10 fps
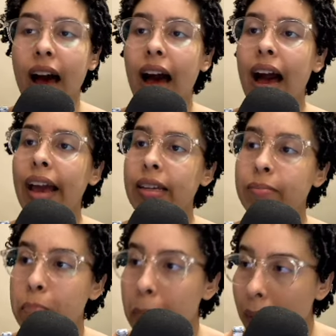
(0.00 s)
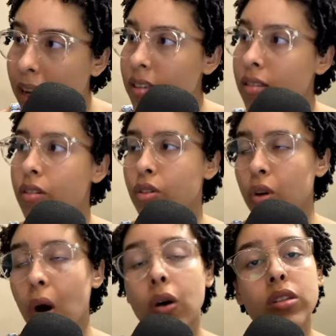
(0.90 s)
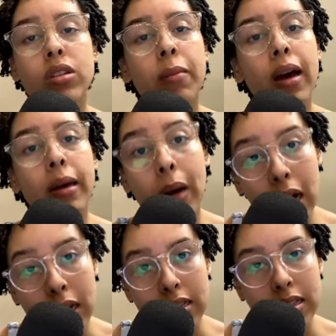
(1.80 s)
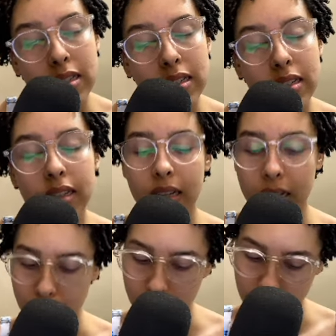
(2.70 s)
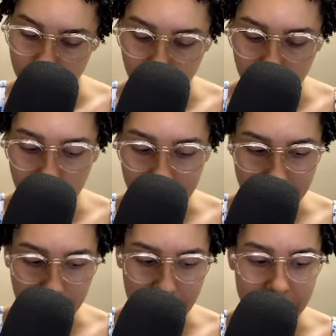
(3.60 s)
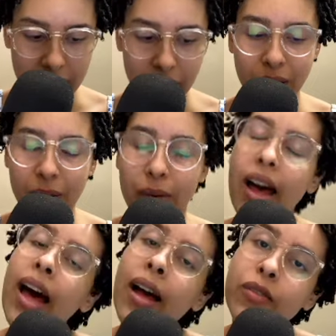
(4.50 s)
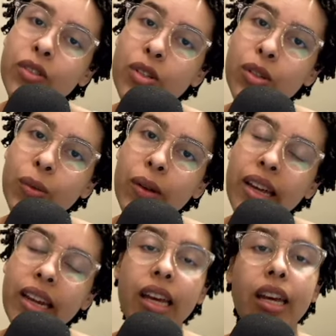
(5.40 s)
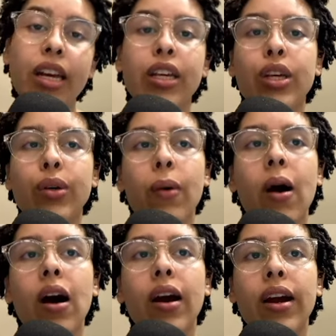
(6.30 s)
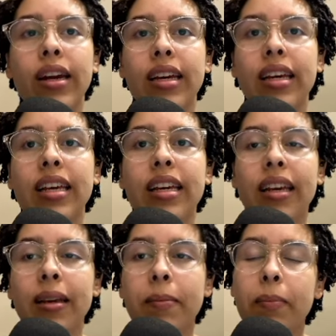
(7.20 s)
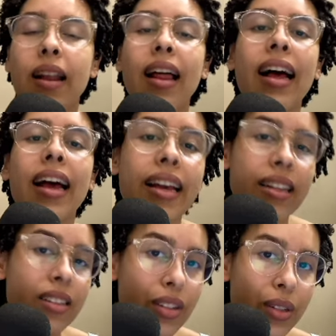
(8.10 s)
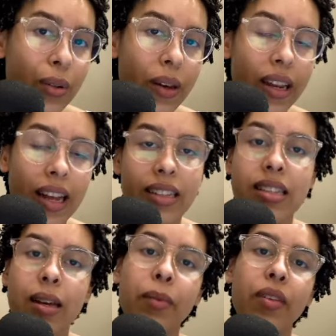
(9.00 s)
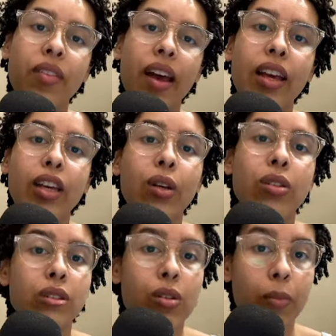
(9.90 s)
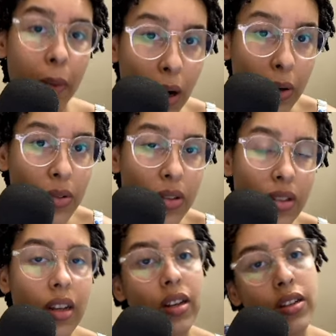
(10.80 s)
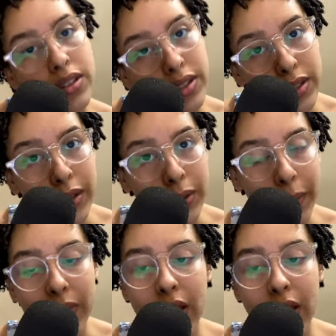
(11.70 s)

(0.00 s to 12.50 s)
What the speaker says: I must talk to my boss. So it means that you have to do it. You are implied to do it. It's something that you're supposed to do.